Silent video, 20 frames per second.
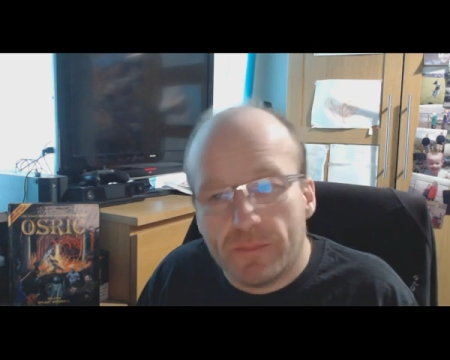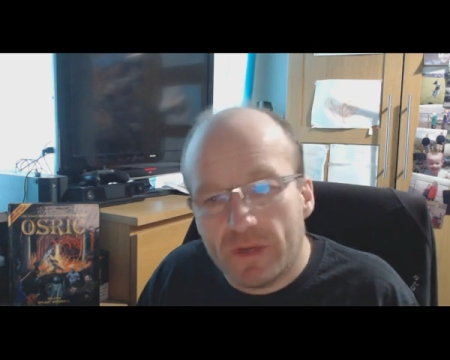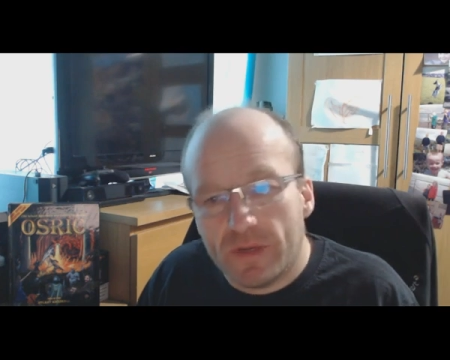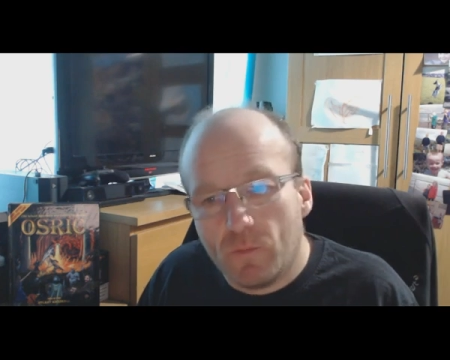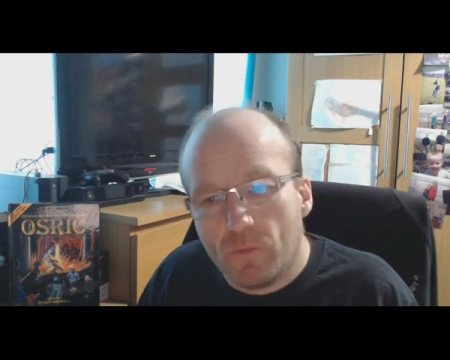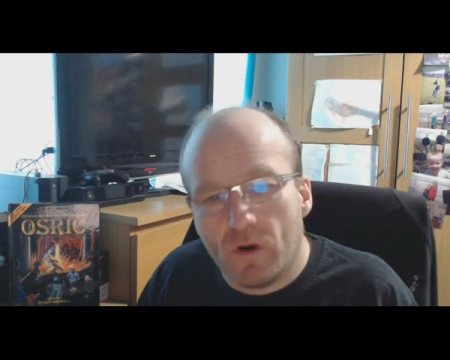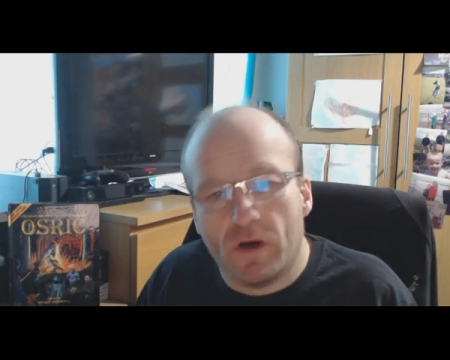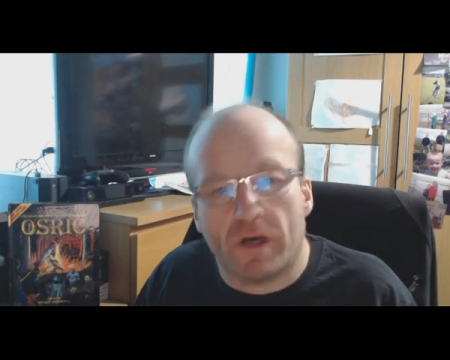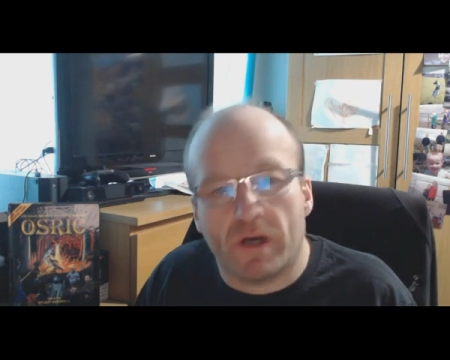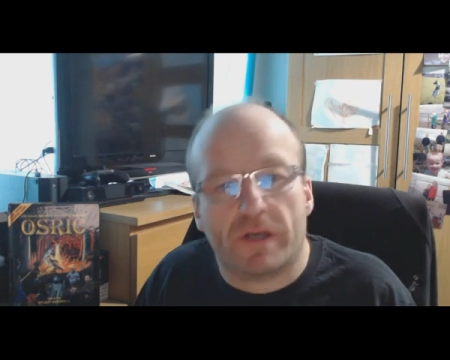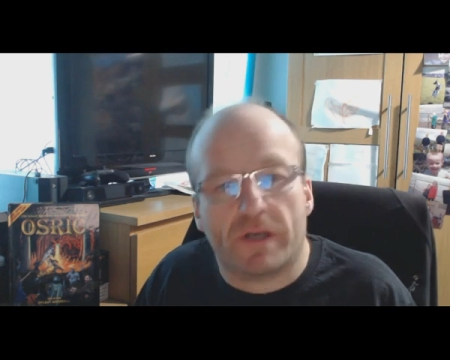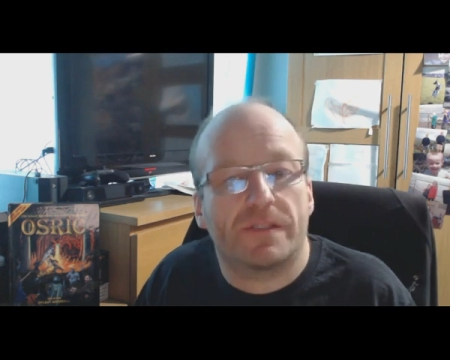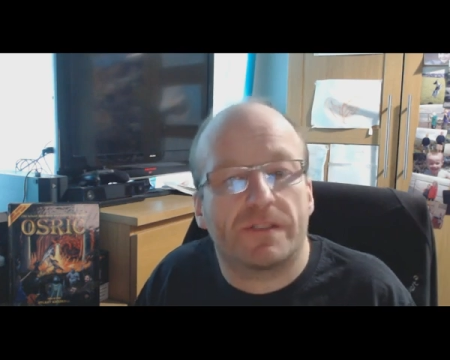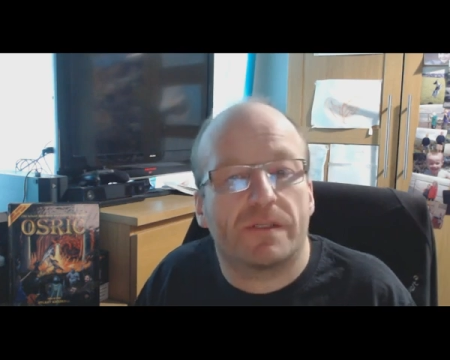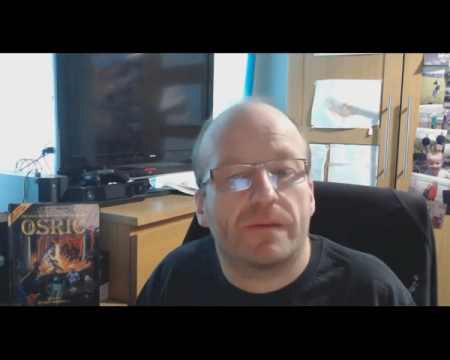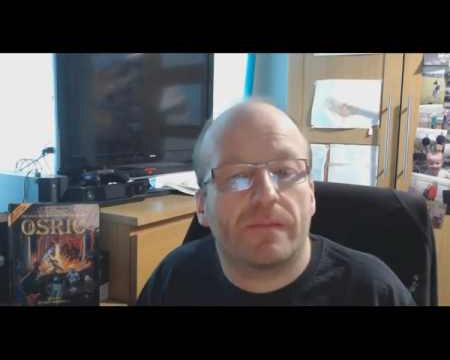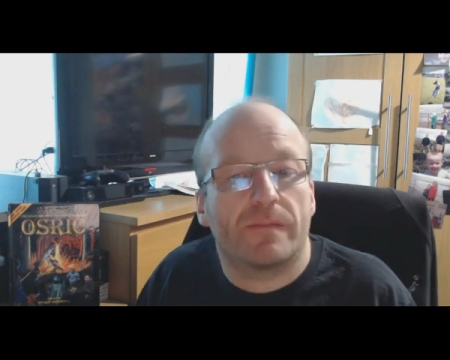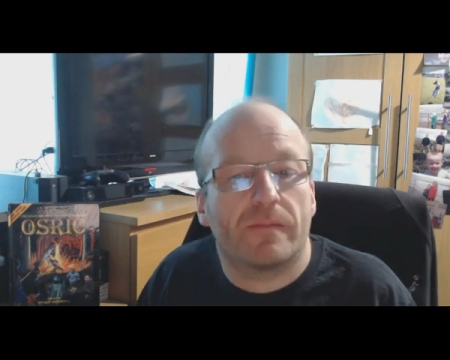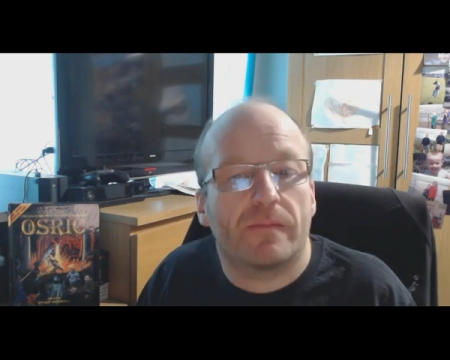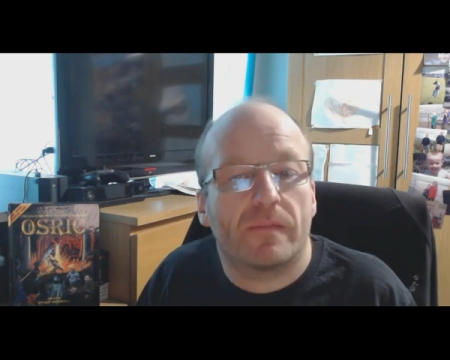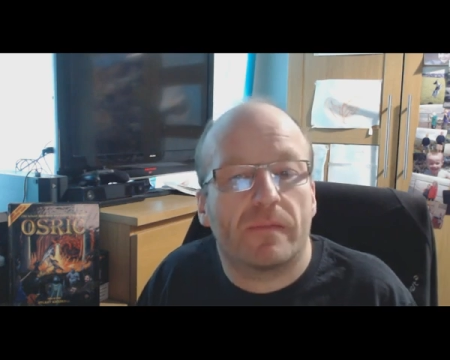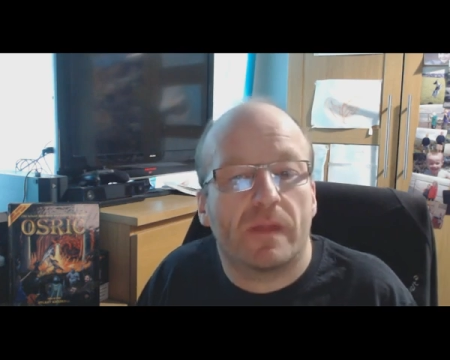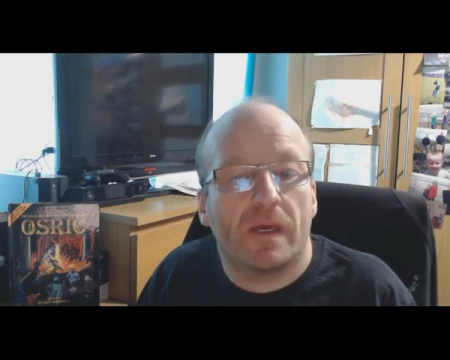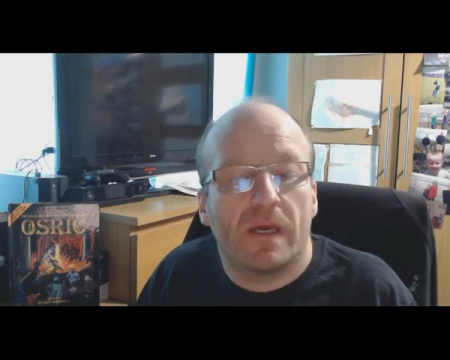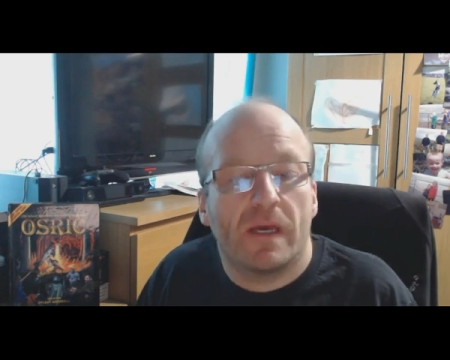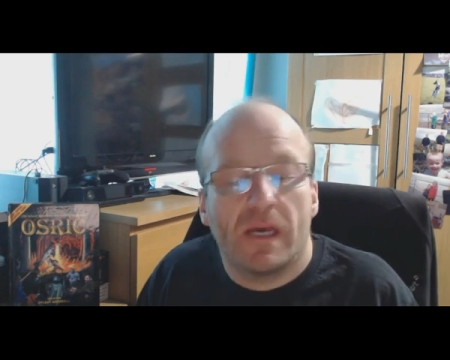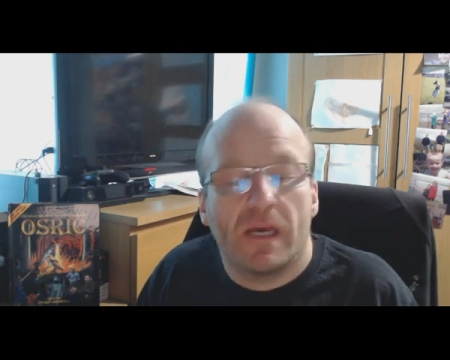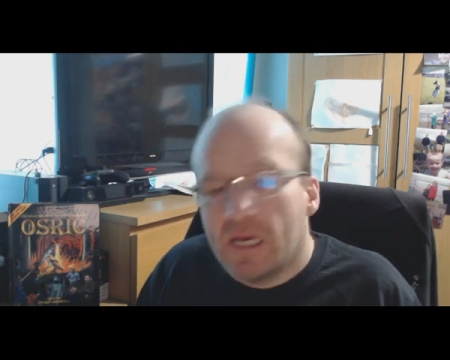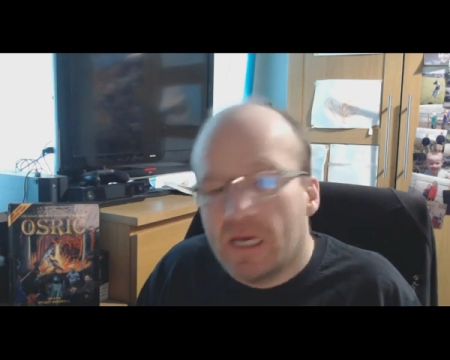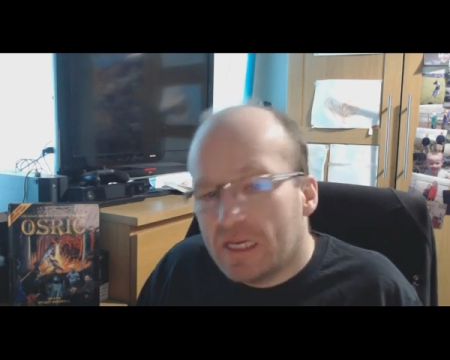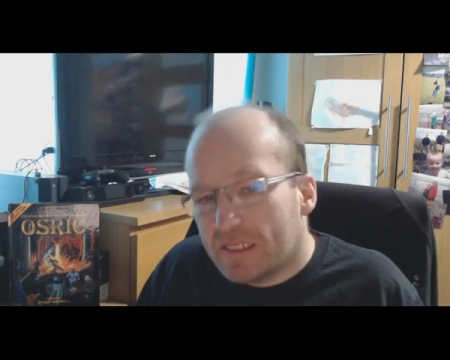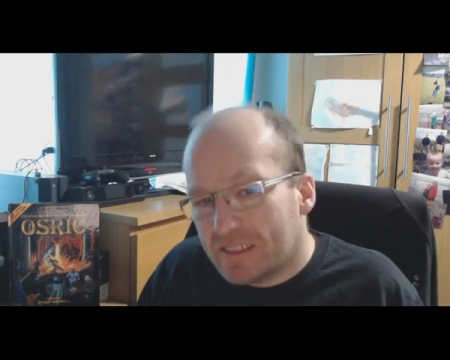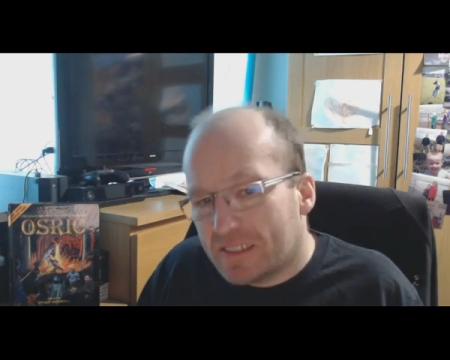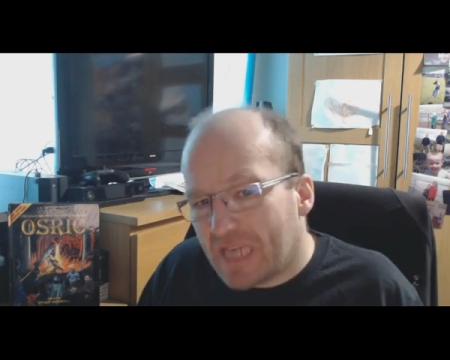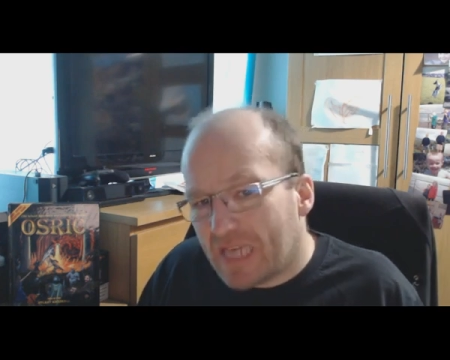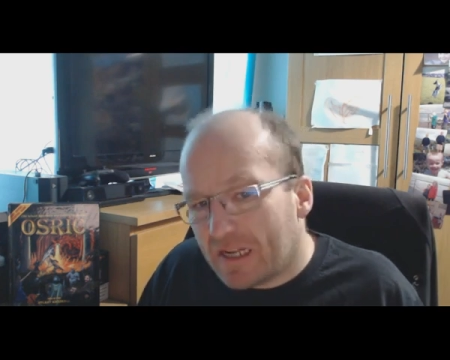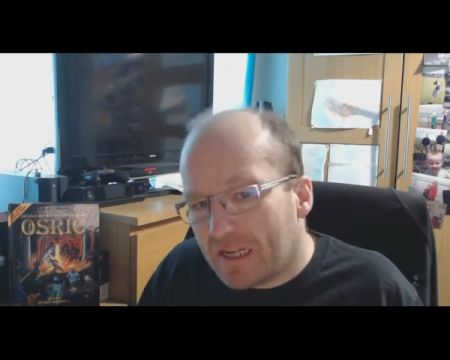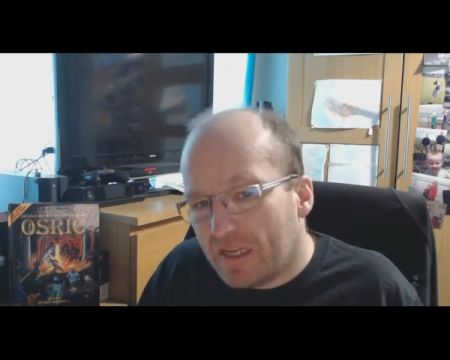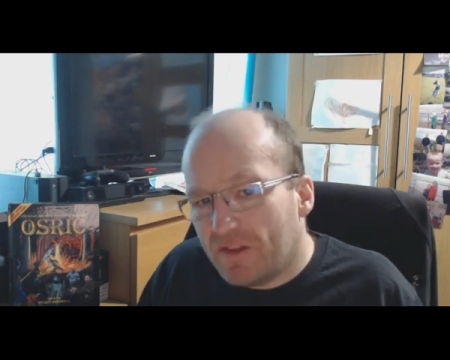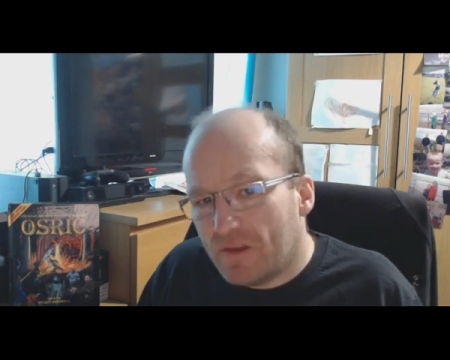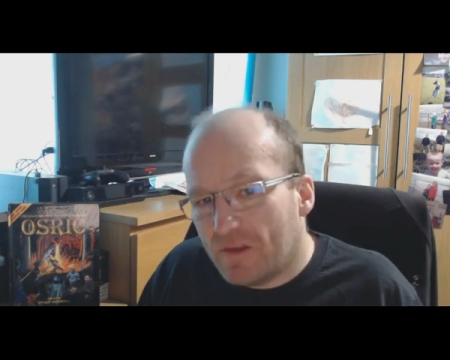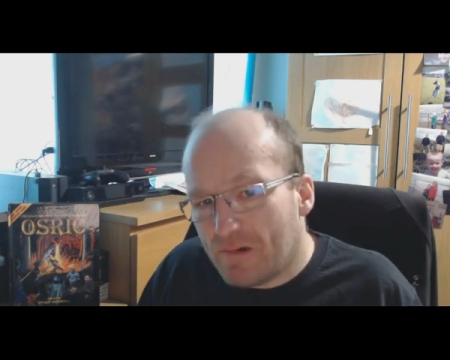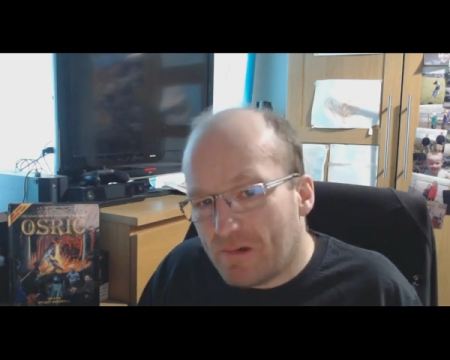but it works. Sadly,